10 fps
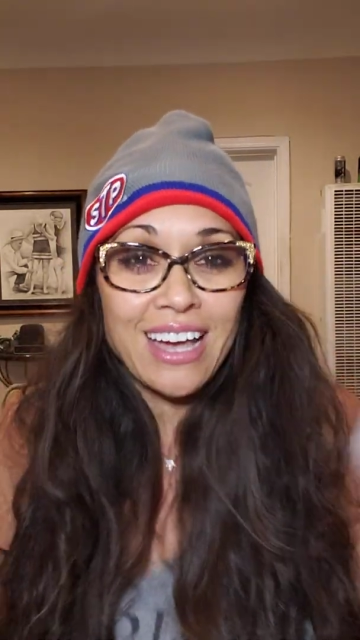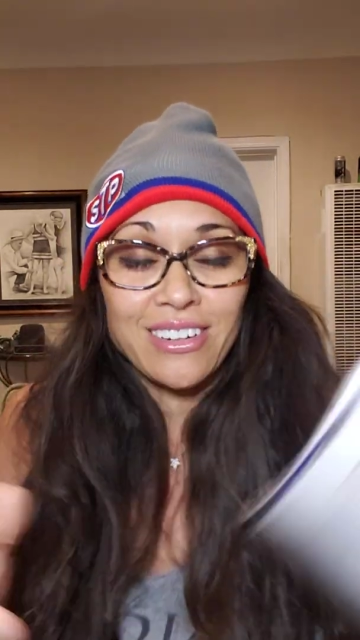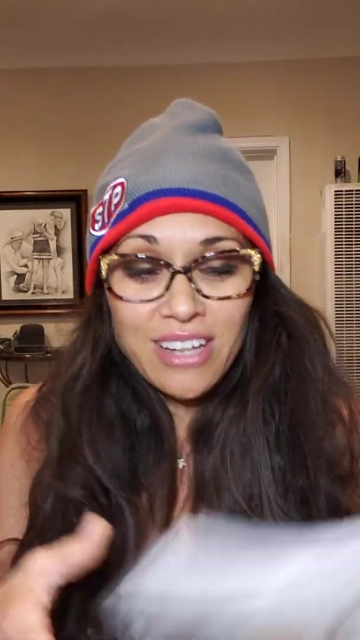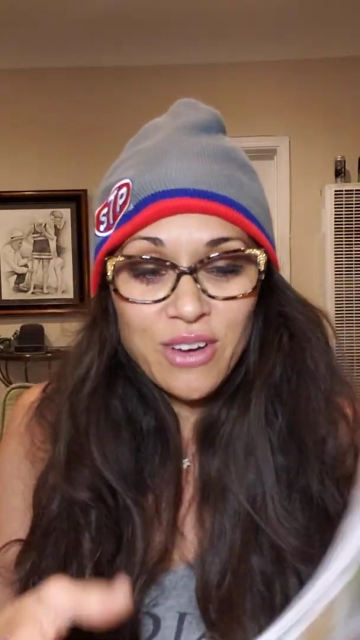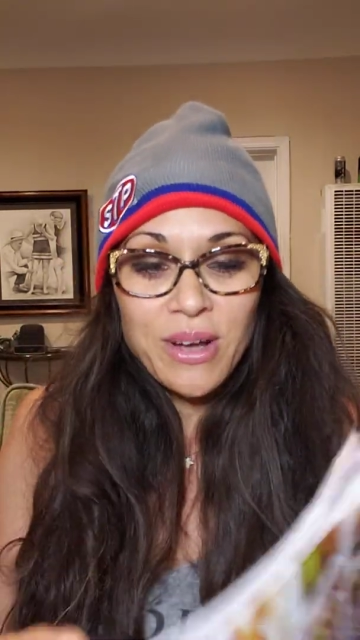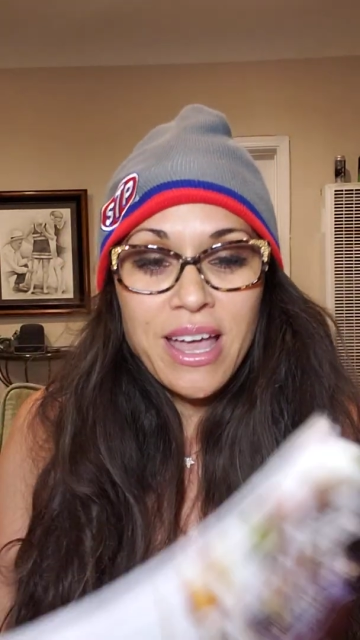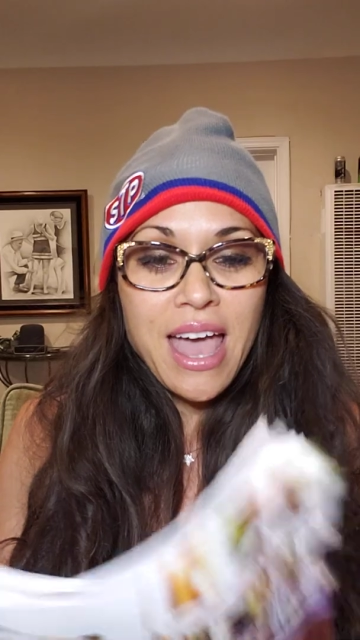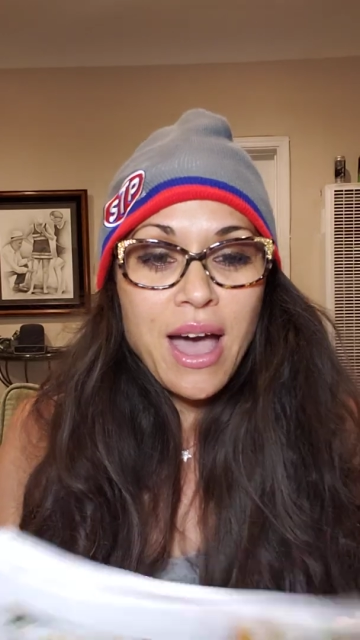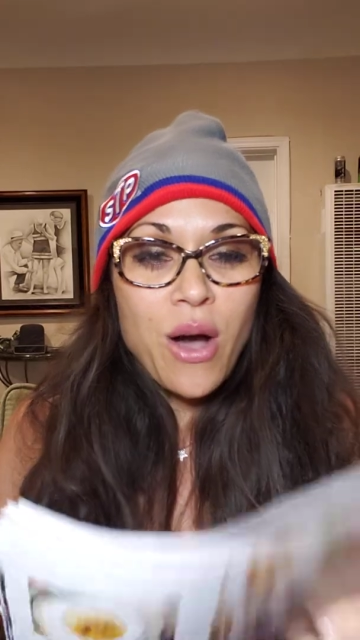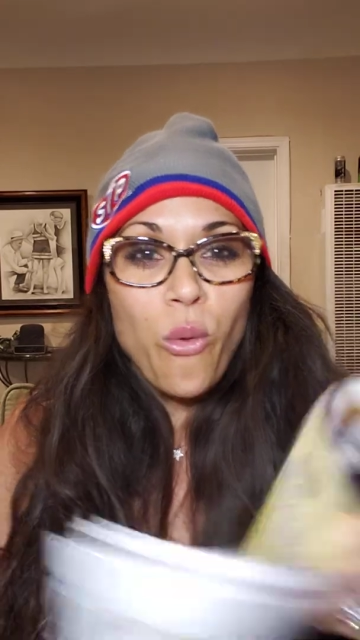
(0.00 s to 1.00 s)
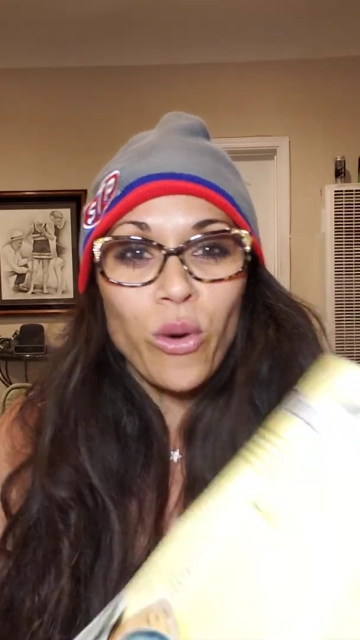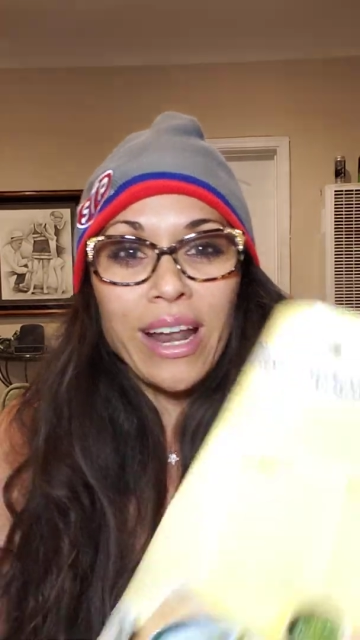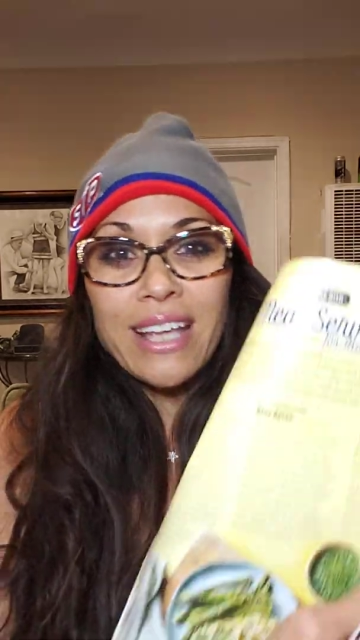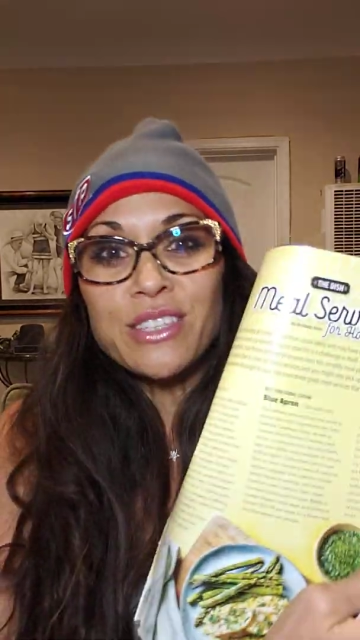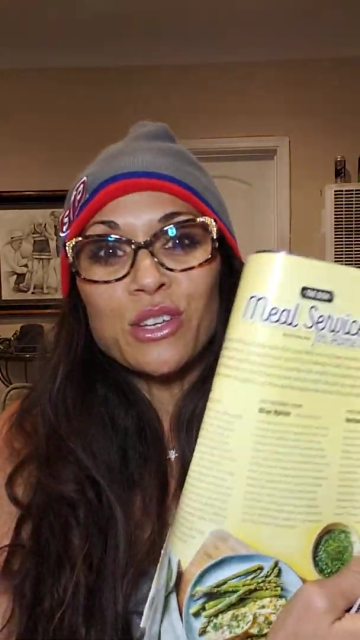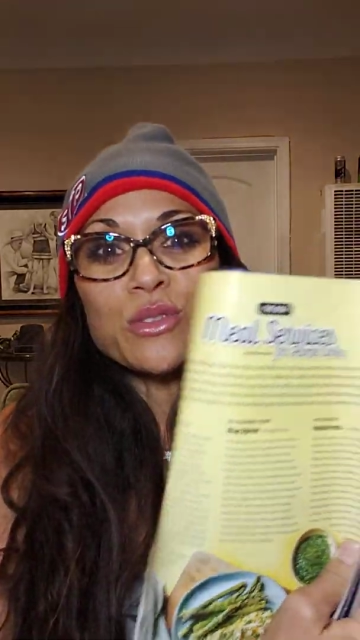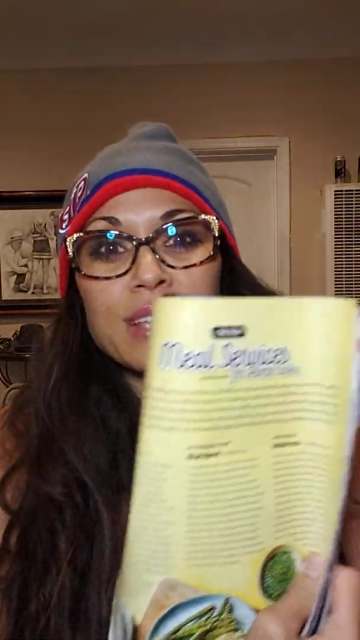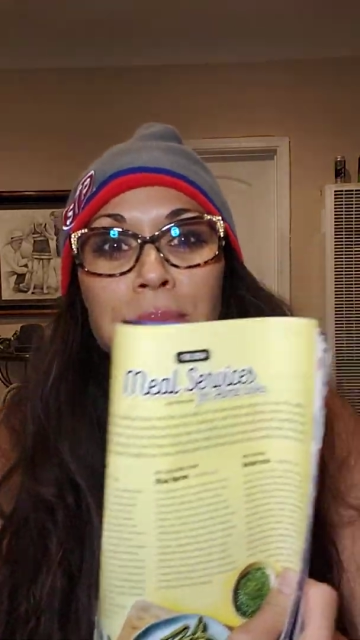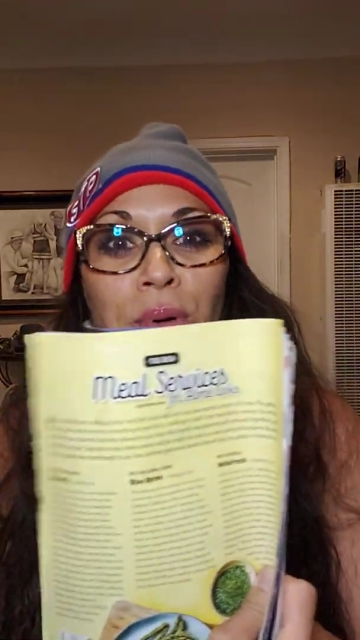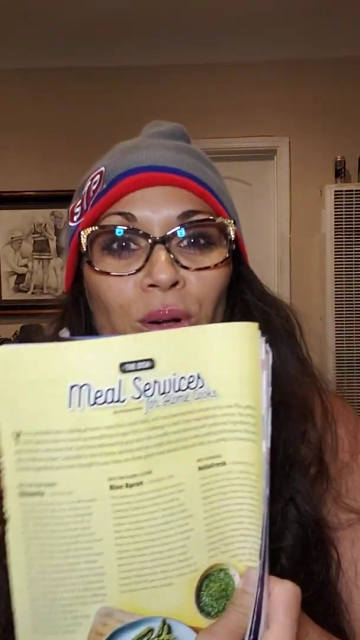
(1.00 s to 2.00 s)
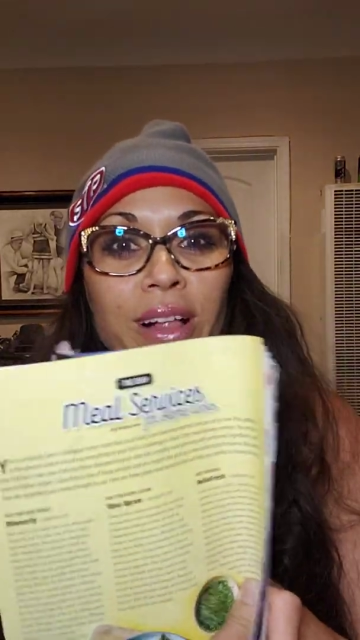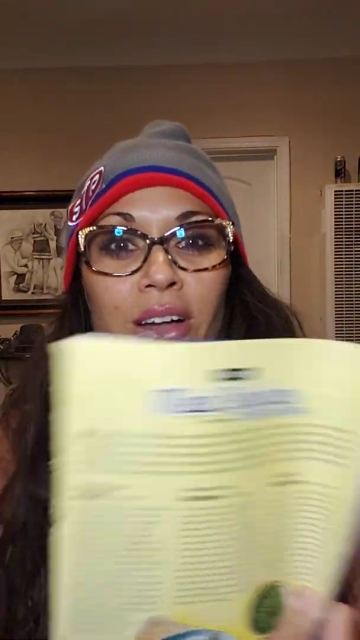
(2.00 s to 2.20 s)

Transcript: I don't know. What I do is I pull out